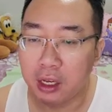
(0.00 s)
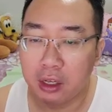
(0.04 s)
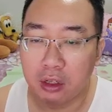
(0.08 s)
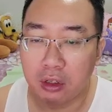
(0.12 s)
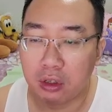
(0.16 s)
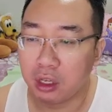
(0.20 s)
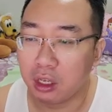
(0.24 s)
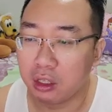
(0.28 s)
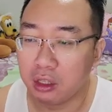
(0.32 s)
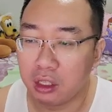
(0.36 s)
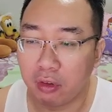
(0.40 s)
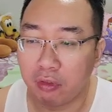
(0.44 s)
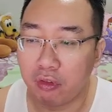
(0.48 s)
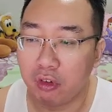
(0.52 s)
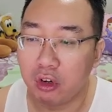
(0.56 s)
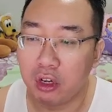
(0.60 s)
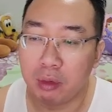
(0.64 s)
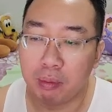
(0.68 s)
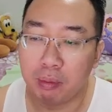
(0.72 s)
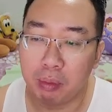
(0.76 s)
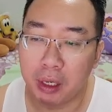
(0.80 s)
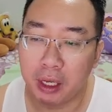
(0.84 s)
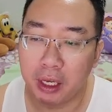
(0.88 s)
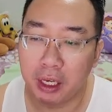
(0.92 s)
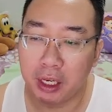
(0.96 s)
you can definitely
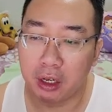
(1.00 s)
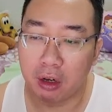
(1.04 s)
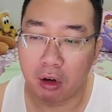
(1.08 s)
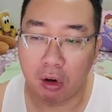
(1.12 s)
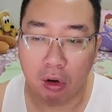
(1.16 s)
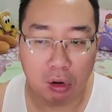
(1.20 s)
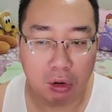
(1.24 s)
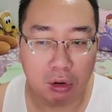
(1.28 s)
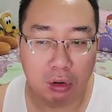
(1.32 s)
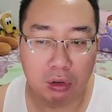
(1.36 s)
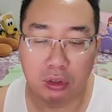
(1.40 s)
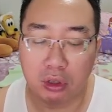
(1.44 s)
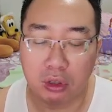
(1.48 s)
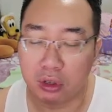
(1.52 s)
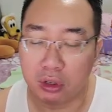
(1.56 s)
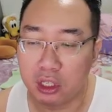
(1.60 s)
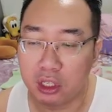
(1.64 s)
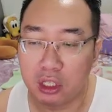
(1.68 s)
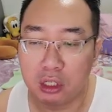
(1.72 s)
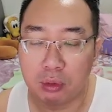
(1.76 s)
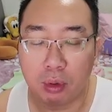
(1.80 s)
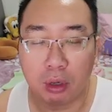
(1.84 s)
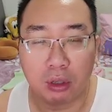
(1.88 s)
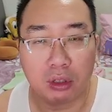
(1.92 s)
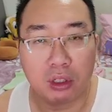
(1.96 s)
play all your
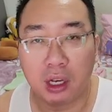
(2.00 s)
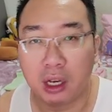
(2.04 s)
esport